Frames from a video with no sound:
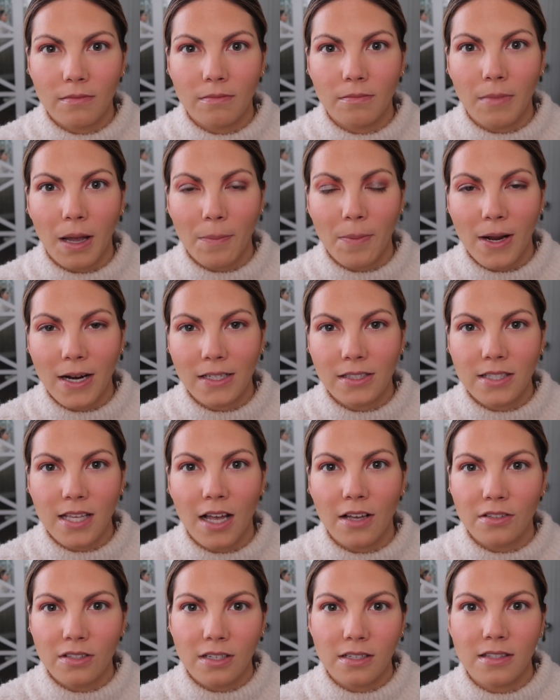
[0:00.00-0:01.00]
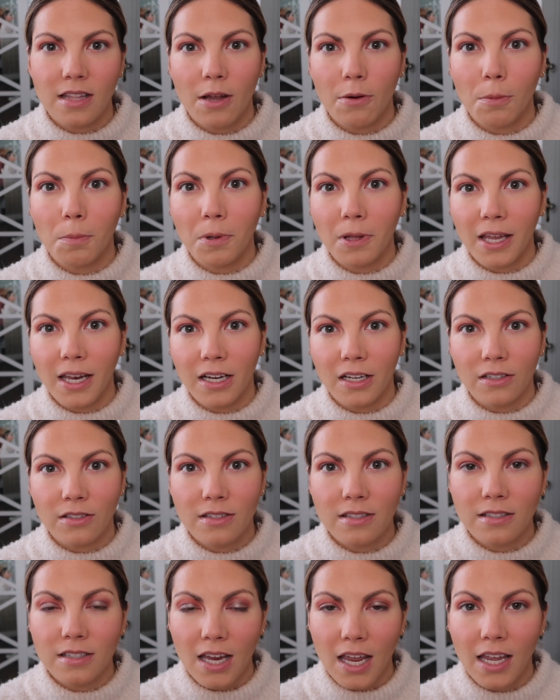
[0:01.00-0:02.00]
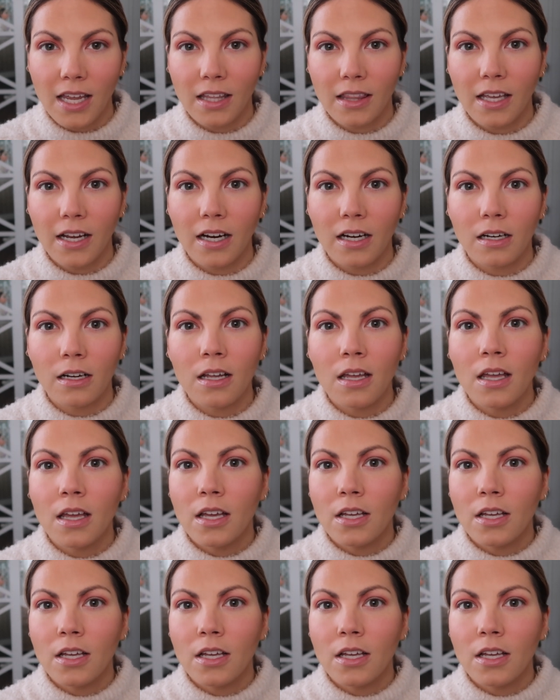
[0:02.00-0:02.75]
my parents' house because they were planning on staying there